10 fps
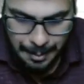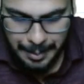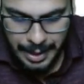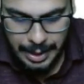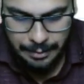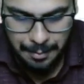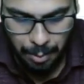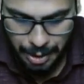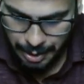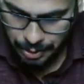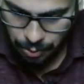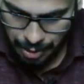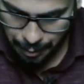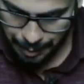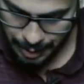break-even point is going
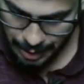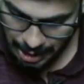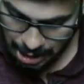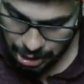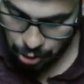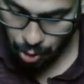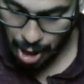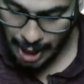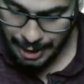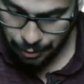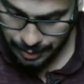to be, so I should